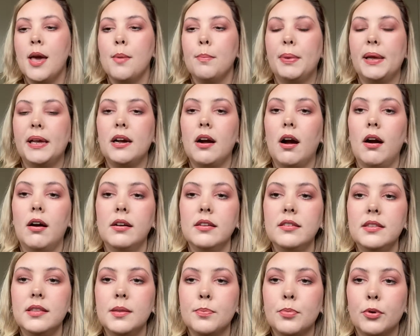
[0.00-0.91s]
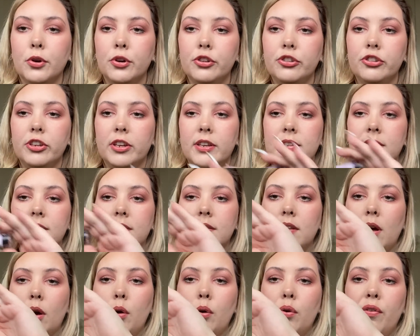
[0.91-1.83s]
Because the brush is
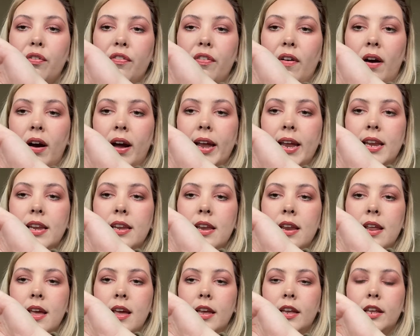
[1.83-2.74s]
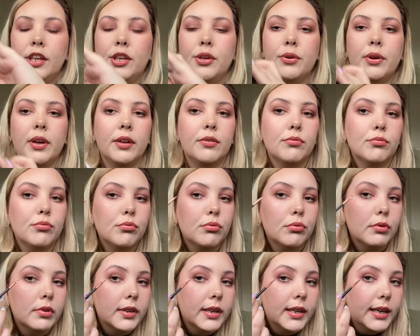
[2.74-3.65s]
so fine, you can
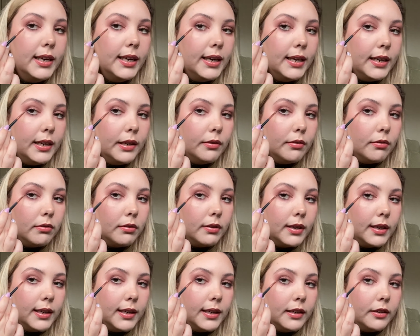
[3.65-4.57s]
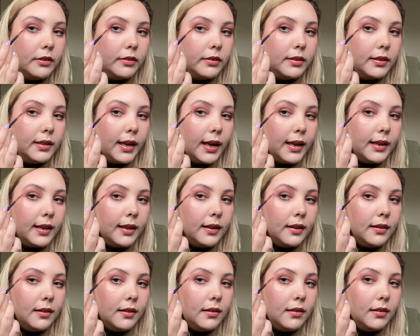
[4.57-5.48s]
really just get it
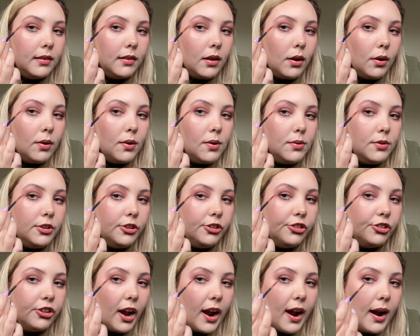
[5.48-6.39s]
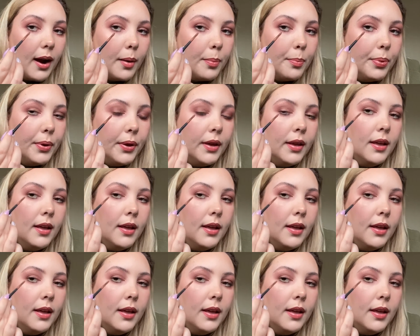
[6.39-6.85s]
so sharp